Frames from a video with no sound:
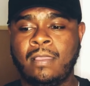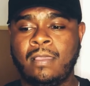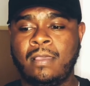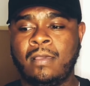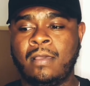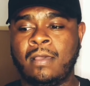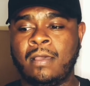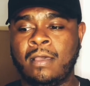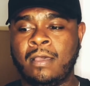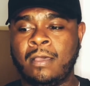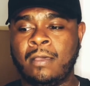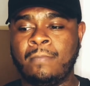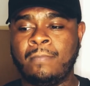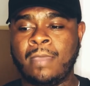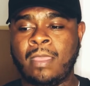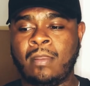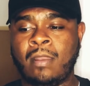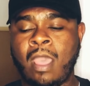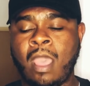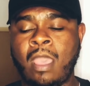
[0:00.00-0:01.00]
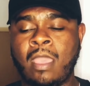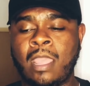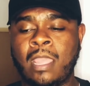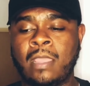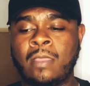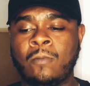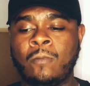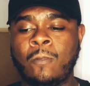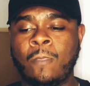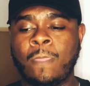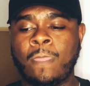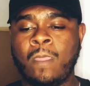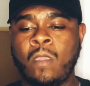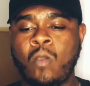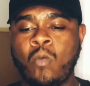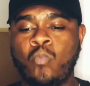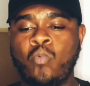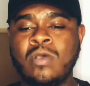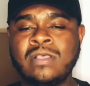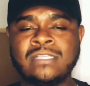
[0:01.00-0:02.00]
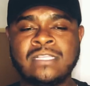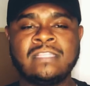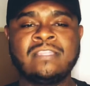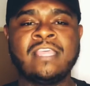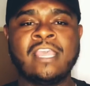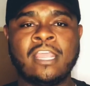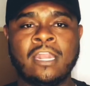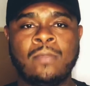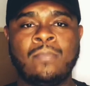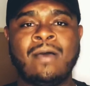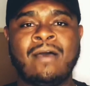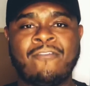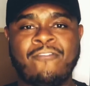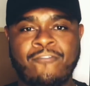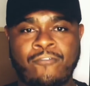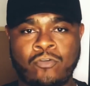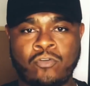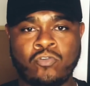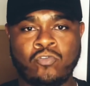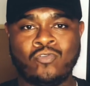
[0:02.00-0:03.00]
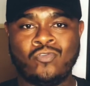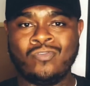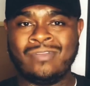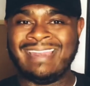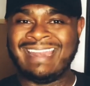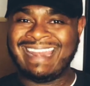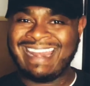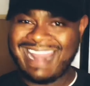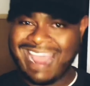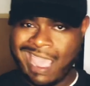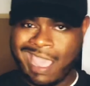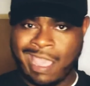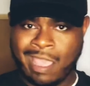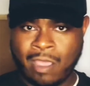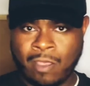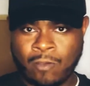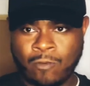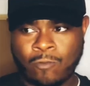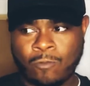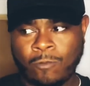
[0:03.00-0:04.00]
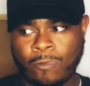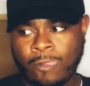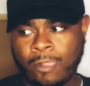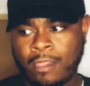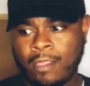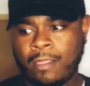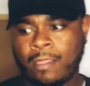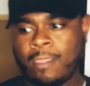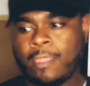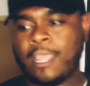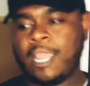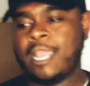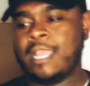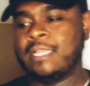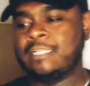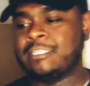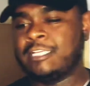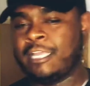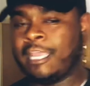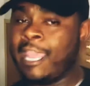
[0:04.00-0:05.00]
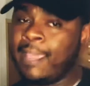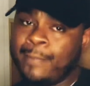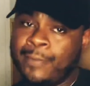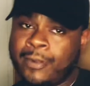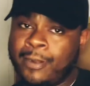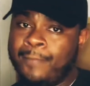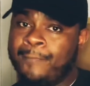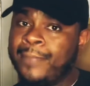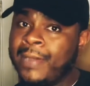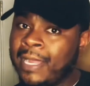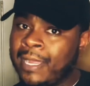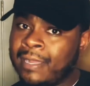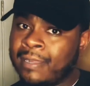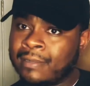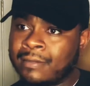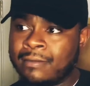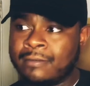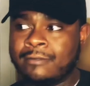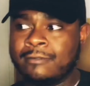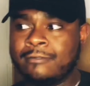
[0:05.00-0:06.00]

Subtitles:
And I wasn't thinking about food. Now, to keep it a buck,